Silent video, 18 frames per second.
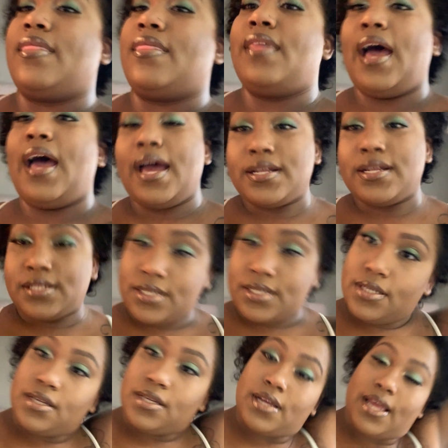
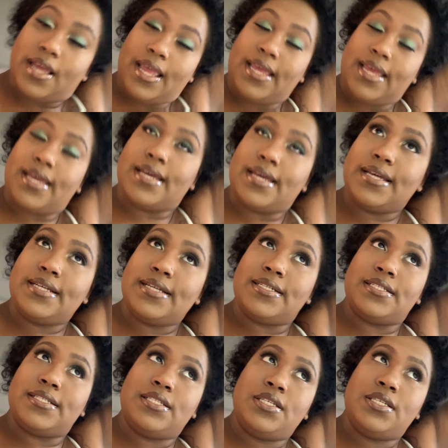that,
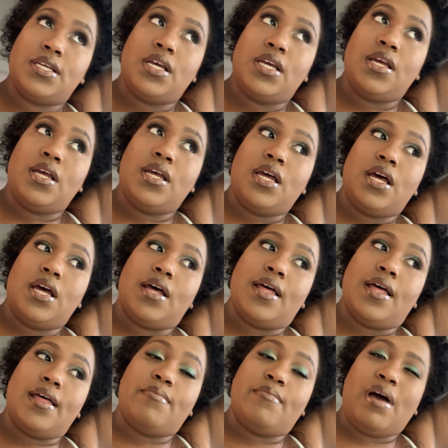and
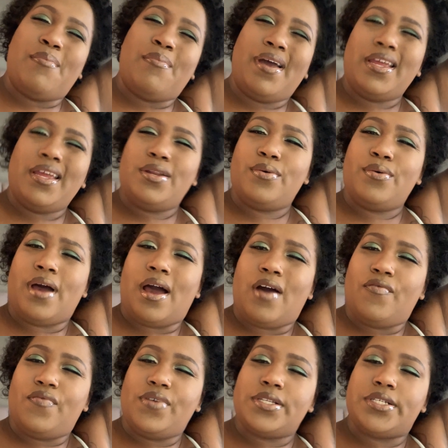I might do an
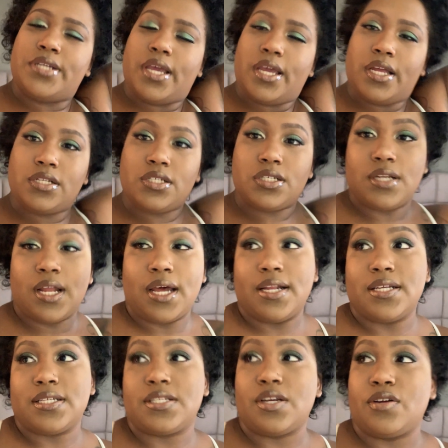outfit change, not
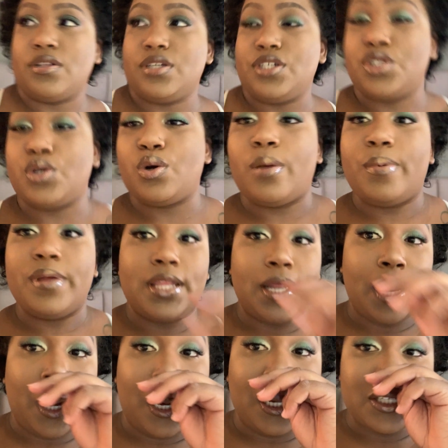necessarily sure, but then
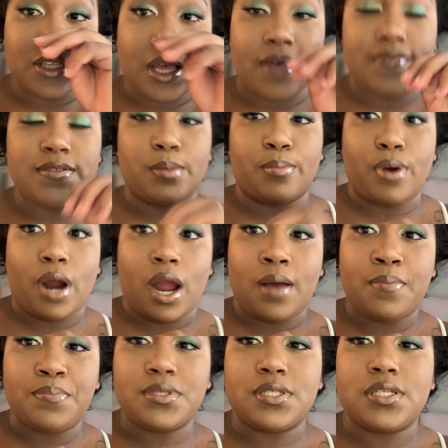I also have some
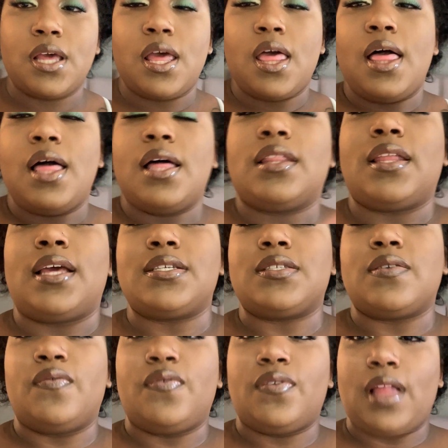props, like
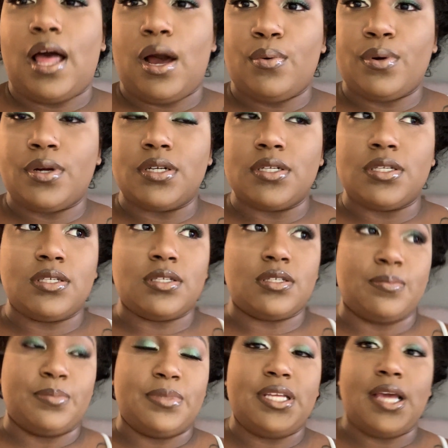some flowers,
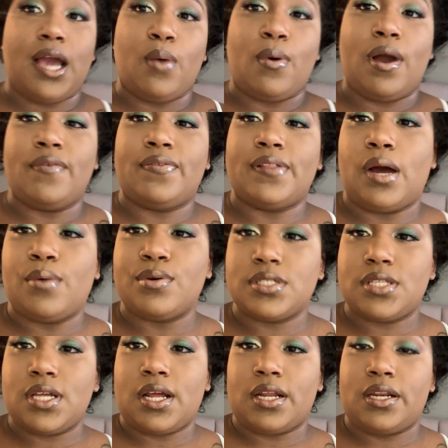some DIY flowers
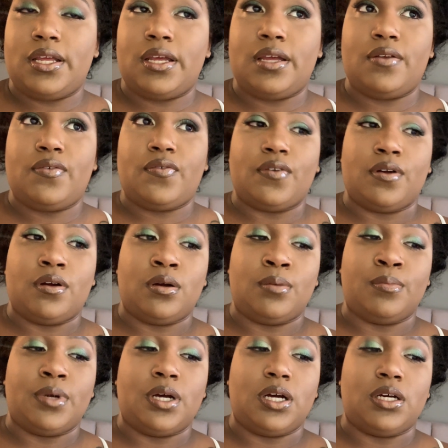that I did
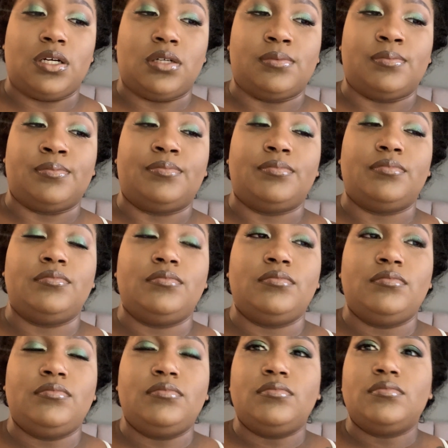from
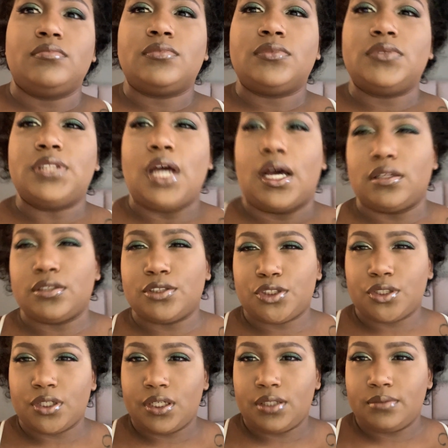Dollar
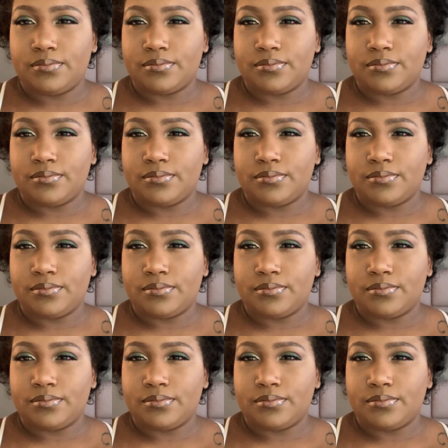Tree